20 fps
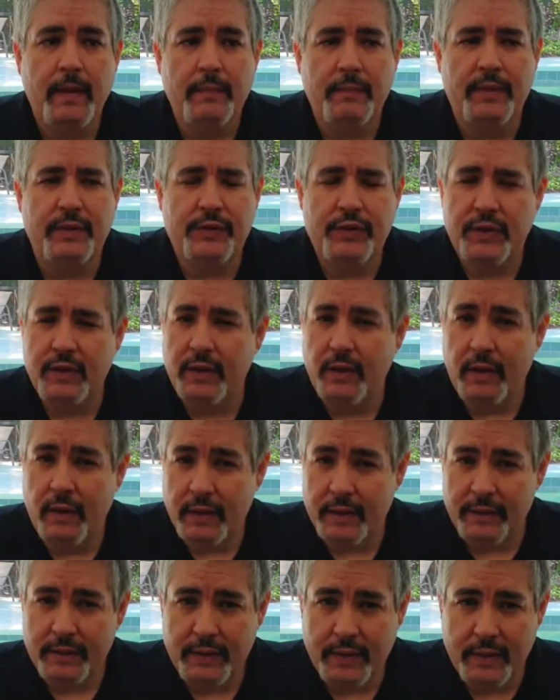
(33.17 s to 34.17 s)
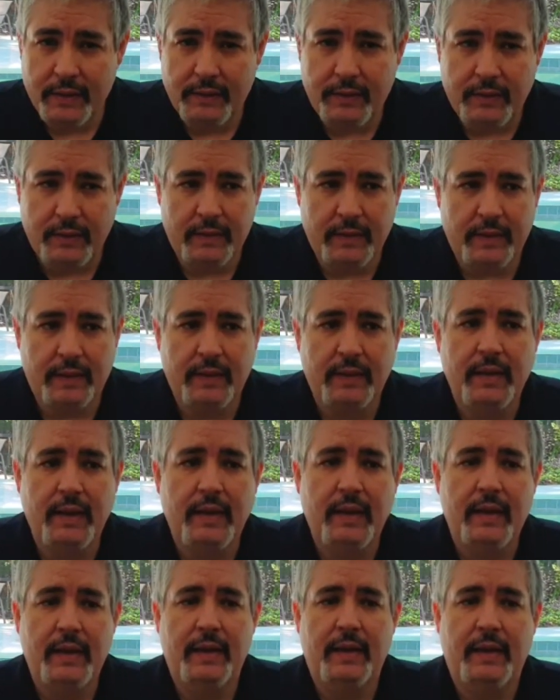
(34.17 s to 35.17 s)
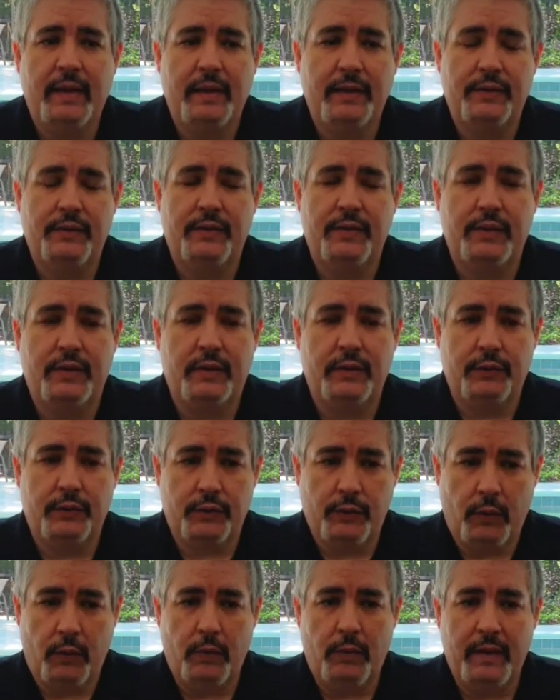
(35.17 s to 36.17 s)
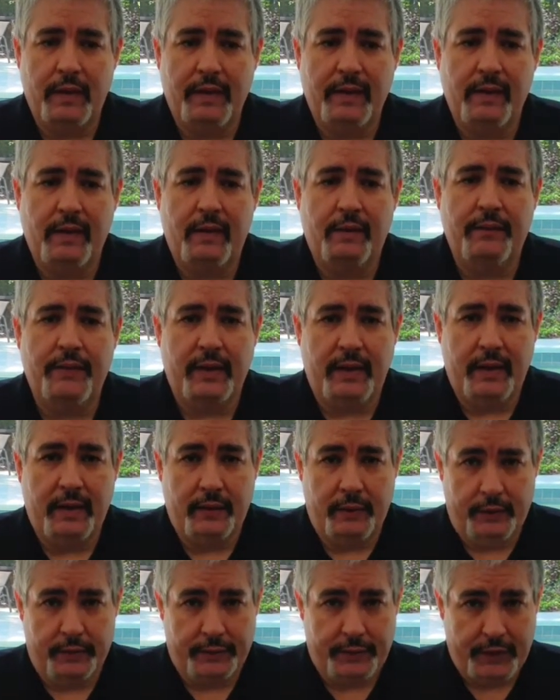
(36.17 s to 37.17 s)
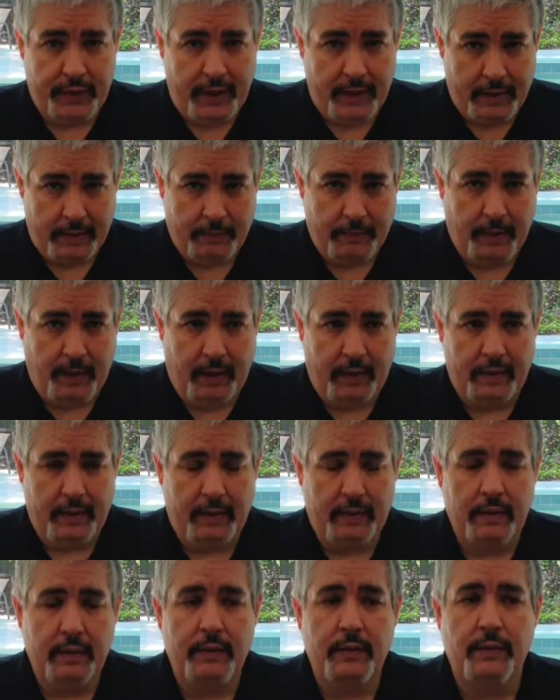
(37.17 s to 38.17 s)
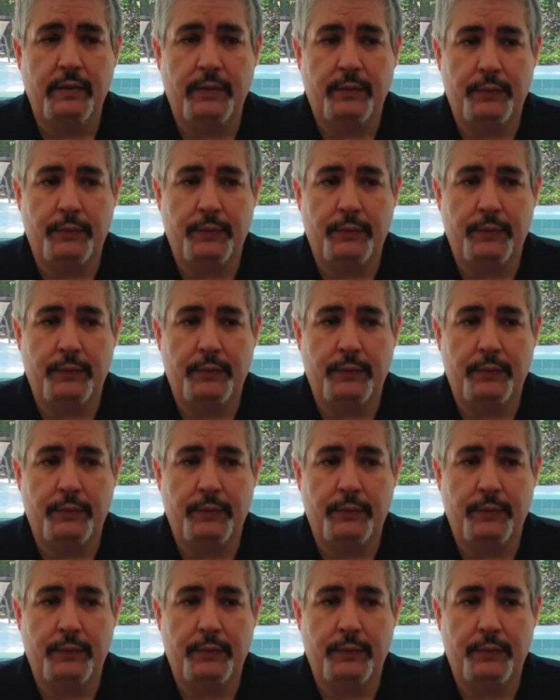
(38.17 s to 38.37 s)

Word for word: but Qigong essentially is the controlling of the energetic body